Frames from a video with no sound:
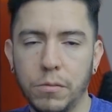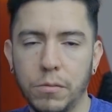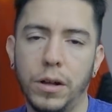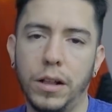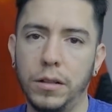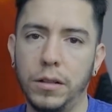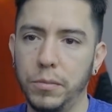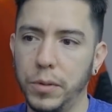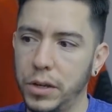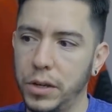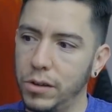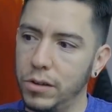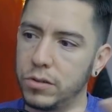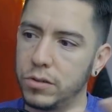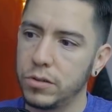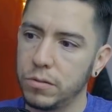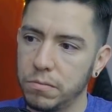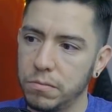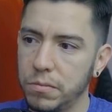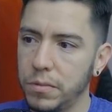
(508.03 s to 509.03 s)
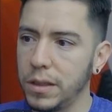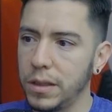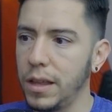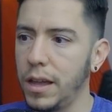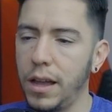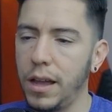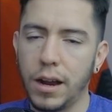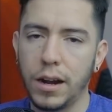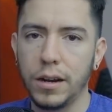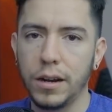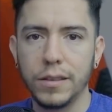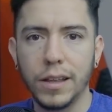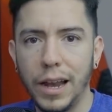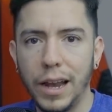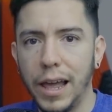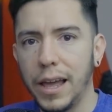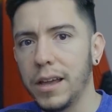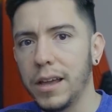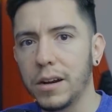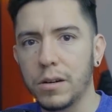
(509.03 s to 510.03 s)
Well, because they are in the
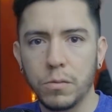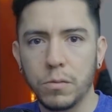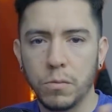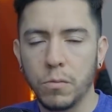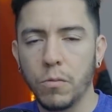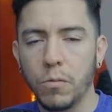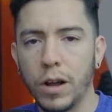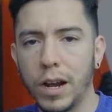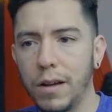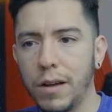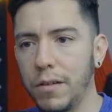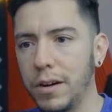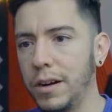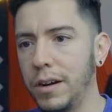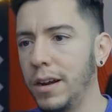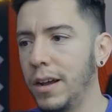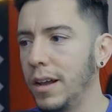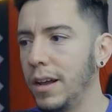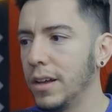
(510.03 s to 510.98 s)
layer whatever.